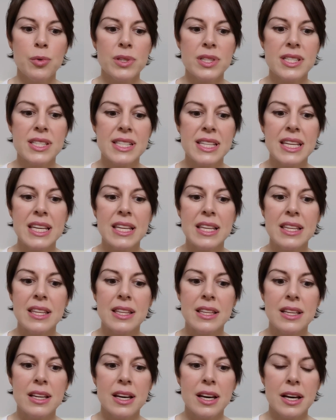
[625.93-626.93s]
would
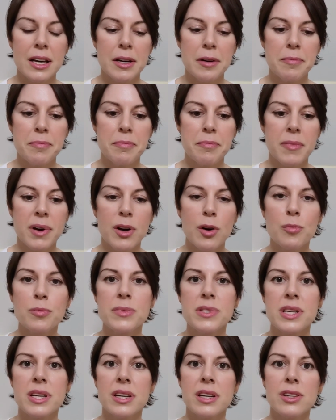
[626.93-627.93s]
see um, my
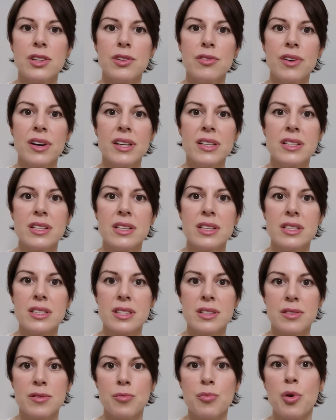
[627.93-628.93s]
optic
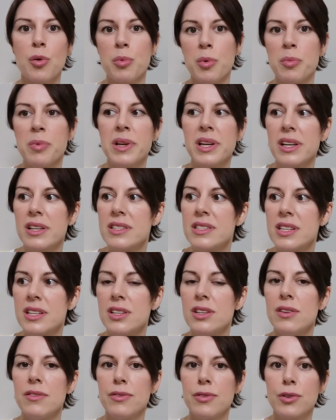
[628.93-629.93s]
neuritis probably
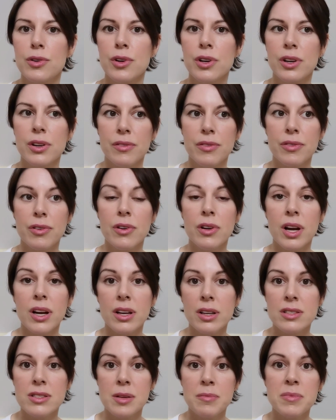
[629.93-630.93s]
continue for, for
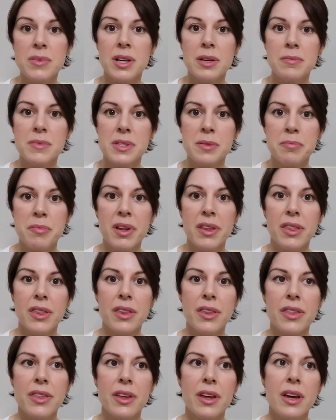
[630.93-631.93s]
like sometimes a
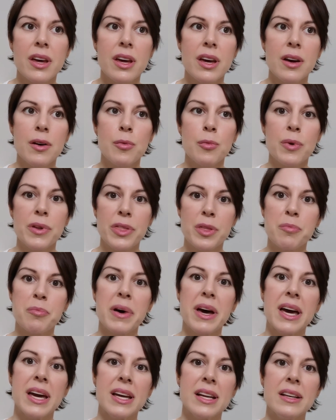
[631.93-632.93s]
month with the
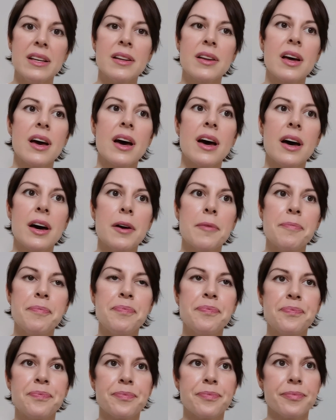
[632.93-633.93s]
pain.
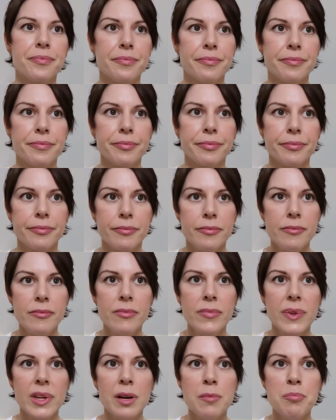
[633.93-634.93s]
Um,
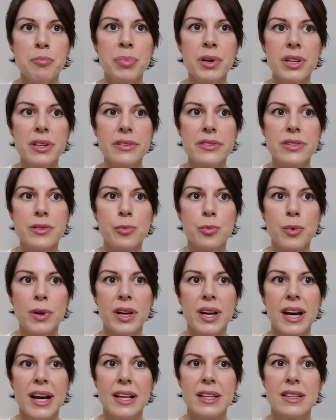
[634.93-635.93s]
but
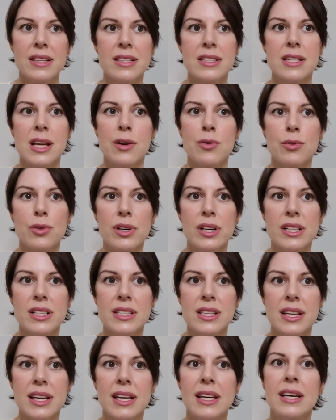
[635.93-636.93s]
when I had the
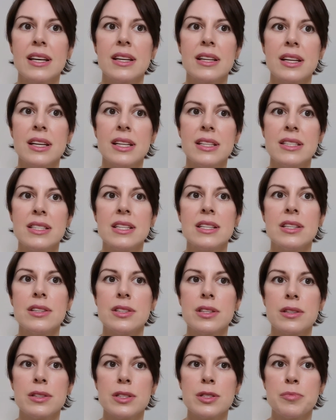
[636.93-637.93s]
steroids, it, it did
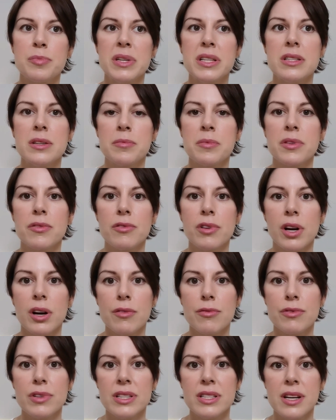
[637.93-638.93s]
speed up the
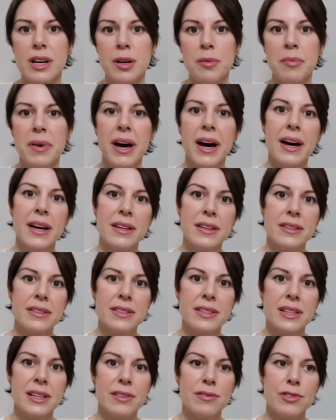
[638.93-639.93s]
recovery time
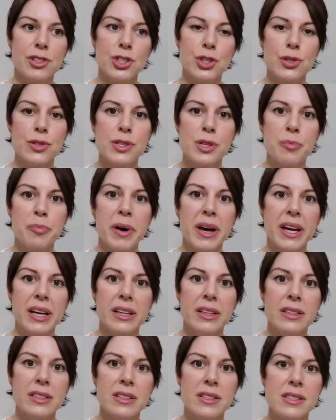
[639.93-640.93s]
and it reduced the
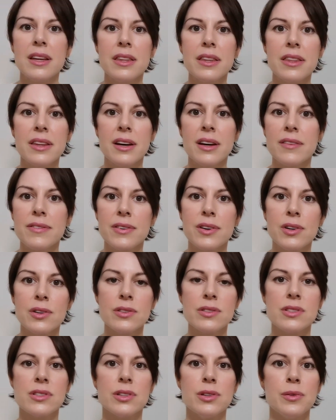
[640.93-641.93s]
pain. The other thing I
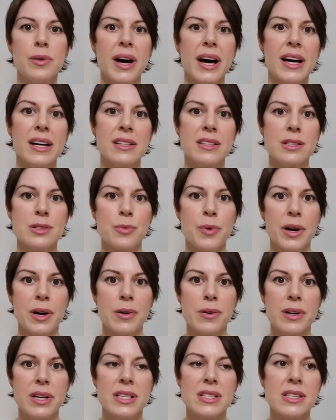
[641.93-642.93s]
forgot to add as
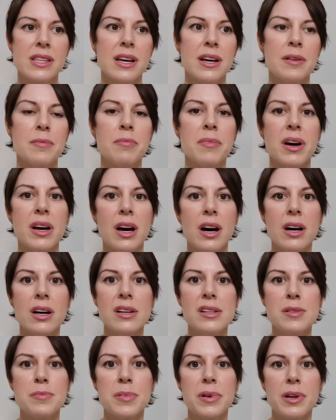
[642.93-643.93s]
well is that my
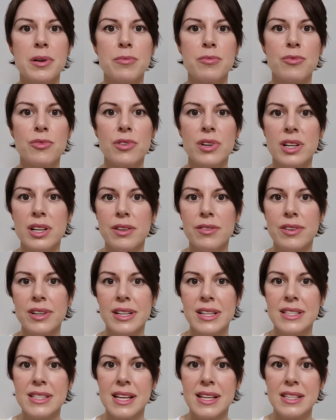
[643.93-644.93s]
eyes become really,
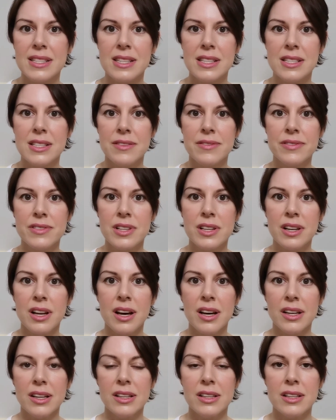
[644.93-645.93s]
really sensitive to
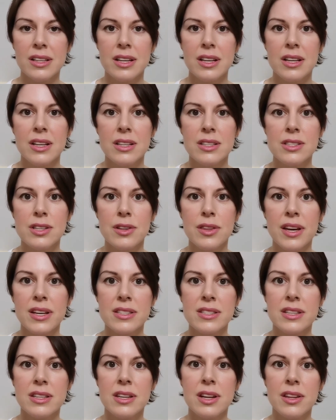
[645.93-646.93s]
light. So
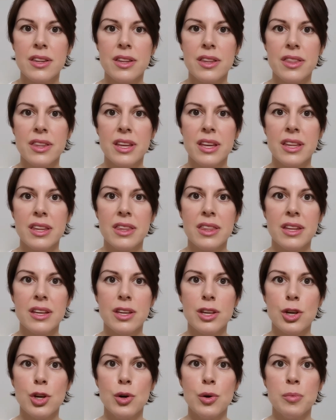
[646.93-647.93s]
that's another thing
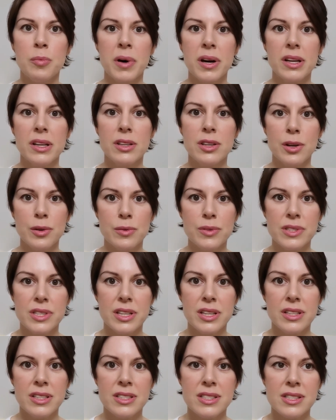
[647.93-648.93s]
that you might
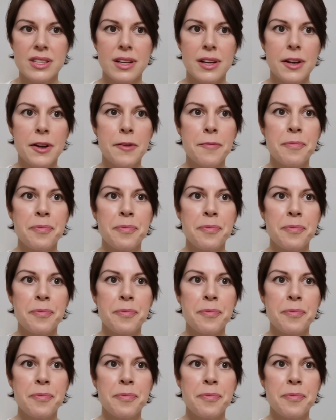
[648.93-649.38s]
notice.